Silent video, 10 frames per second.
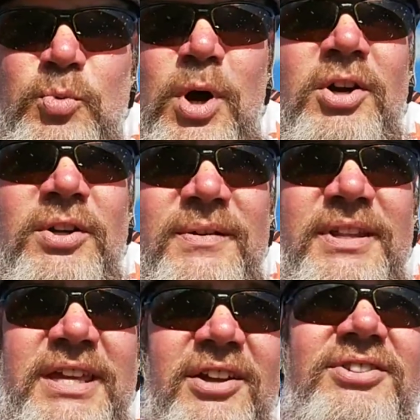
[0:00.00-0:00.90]
Welcome
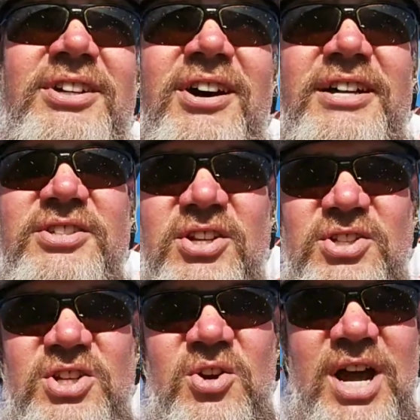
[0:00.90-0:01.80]
to the Celtic
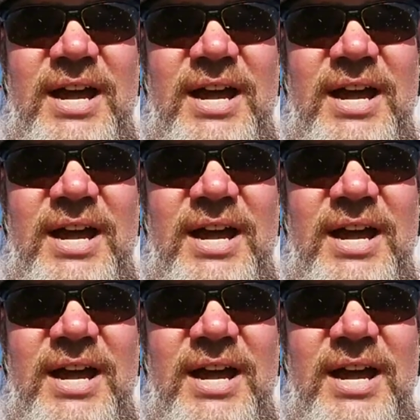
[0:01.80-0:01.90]
Clydesdale show.